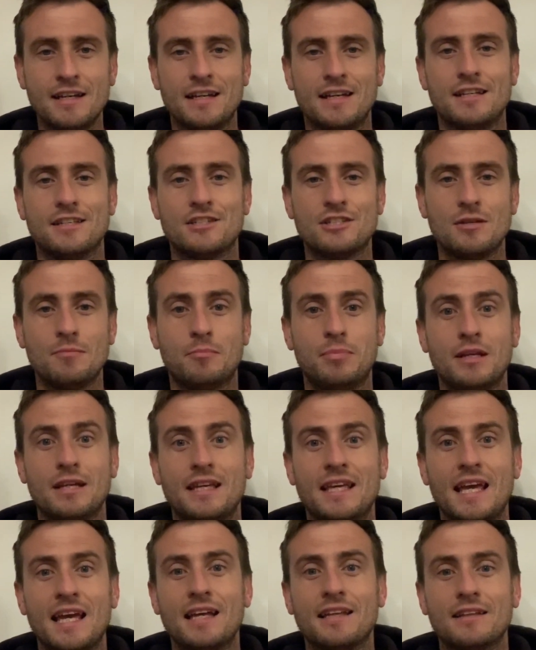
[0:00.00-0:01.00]
It's simply
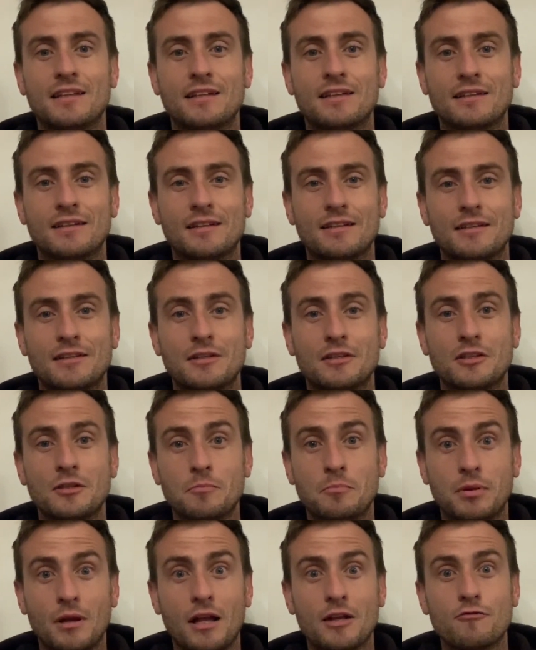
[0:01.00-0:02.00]
get the
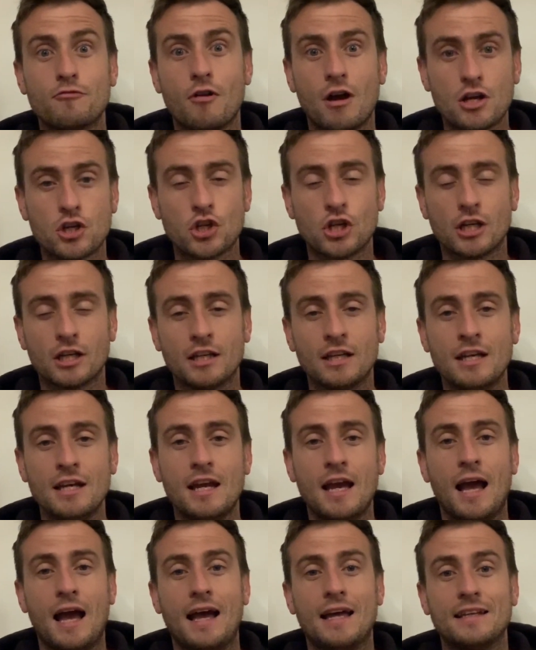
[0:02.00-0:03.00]
blood rushing
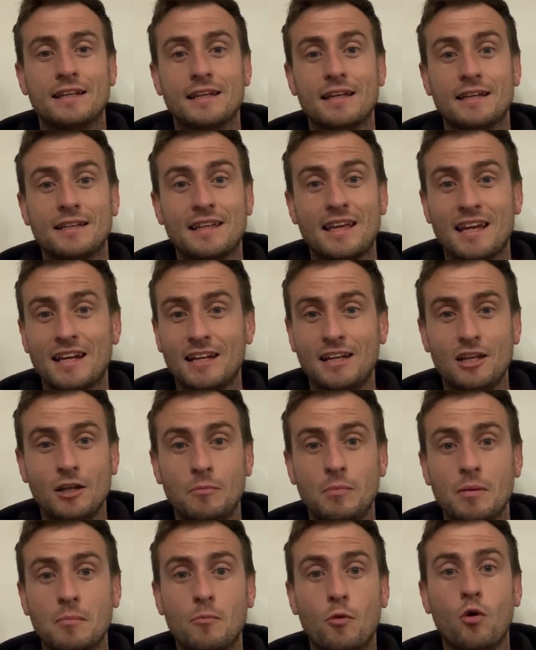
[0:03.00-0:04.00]
and get a little
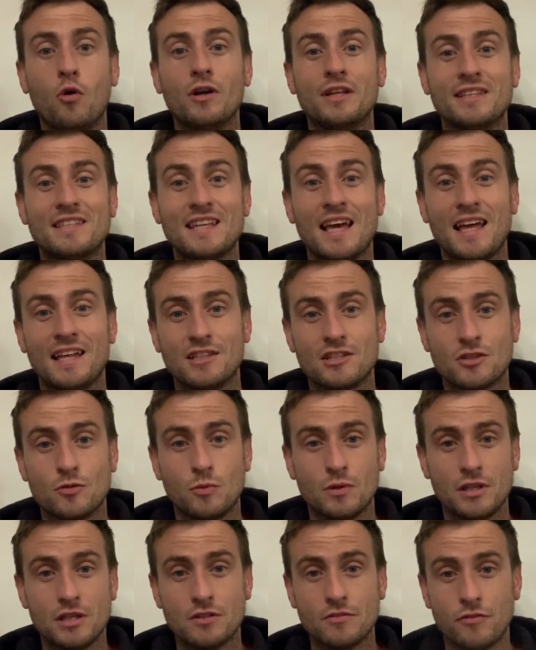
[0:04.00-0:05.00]
bit more intense
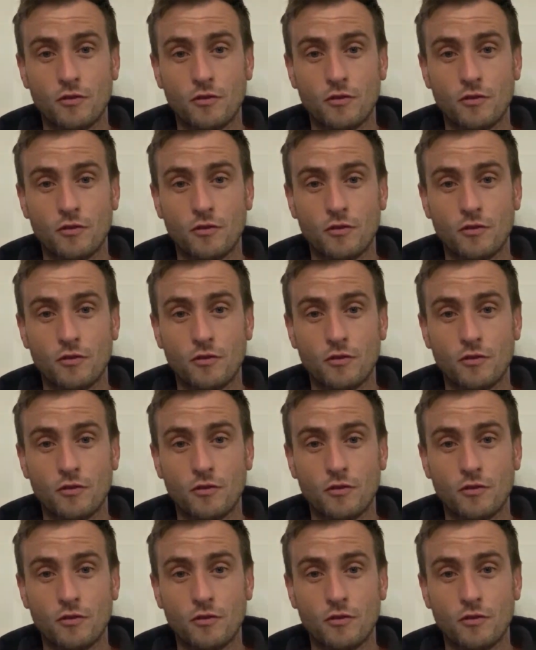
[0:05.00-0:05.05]
with his